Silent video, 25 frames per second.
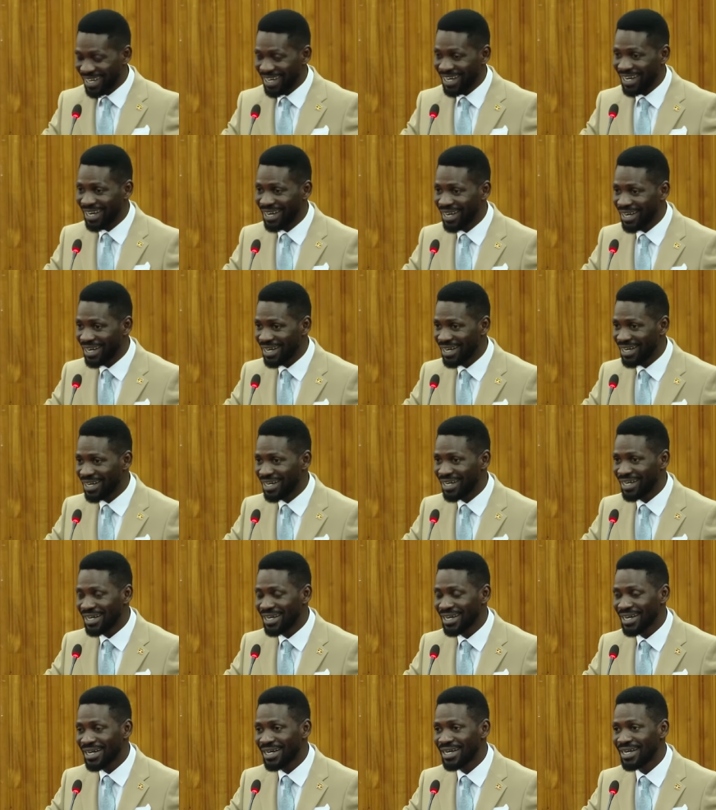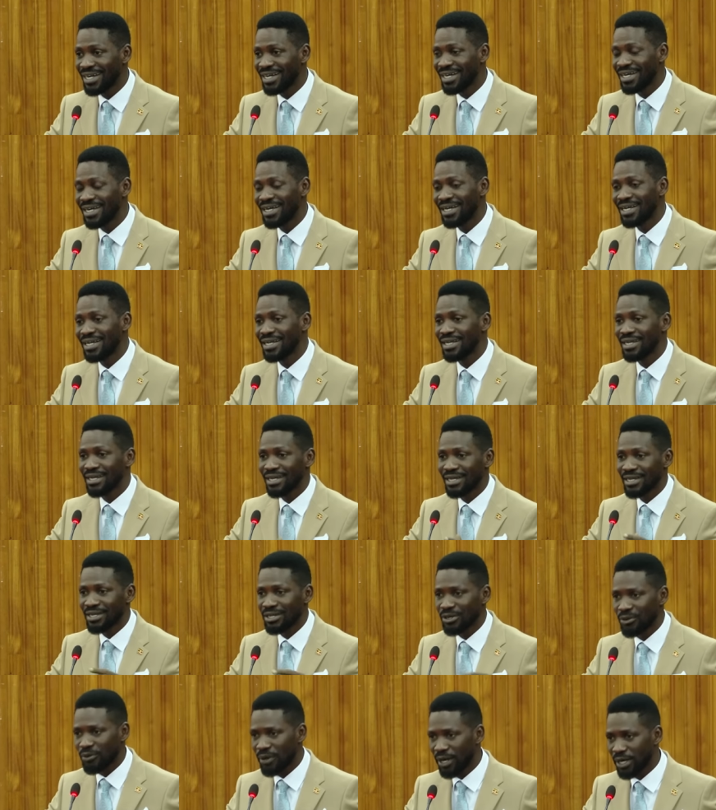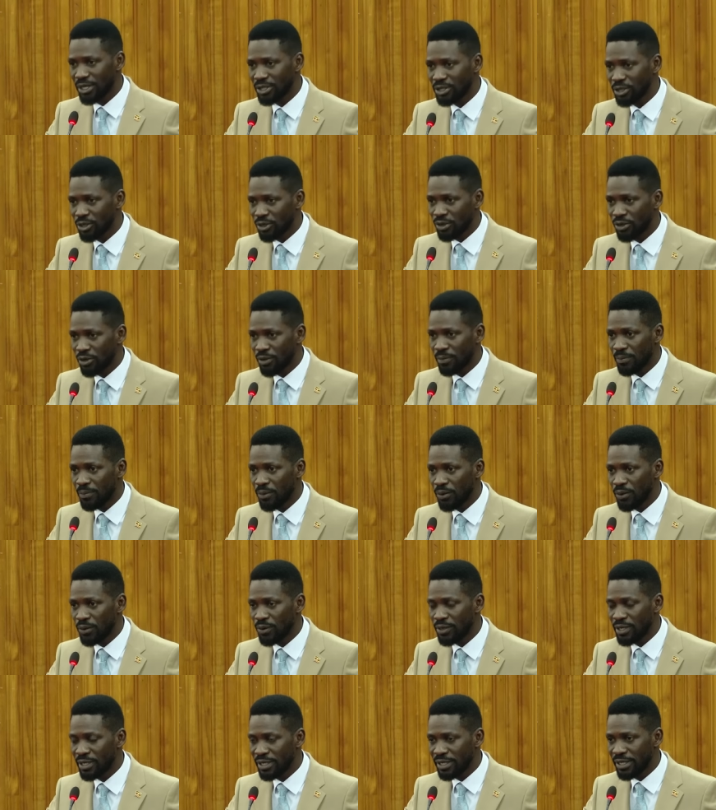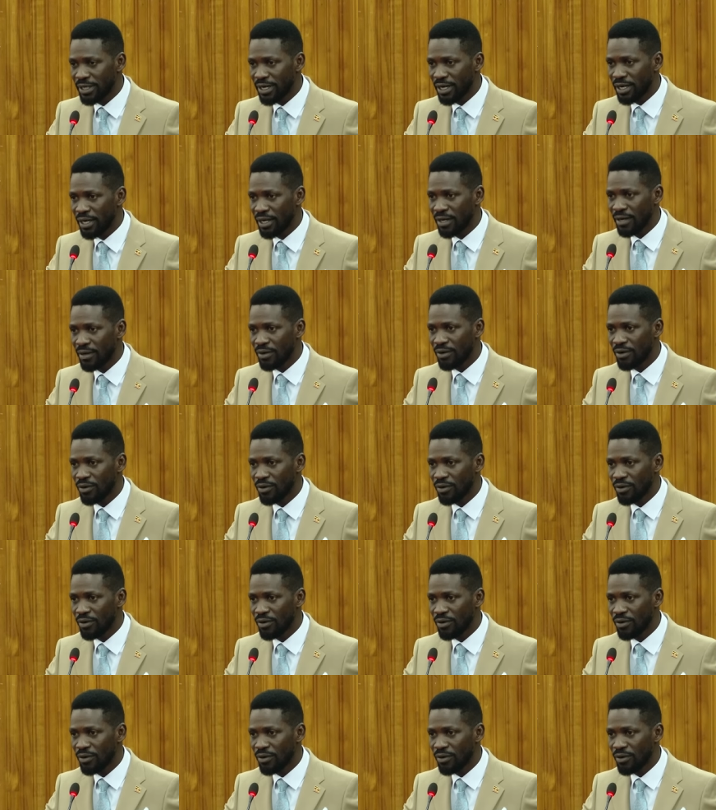Uh, the Right Honorable Leader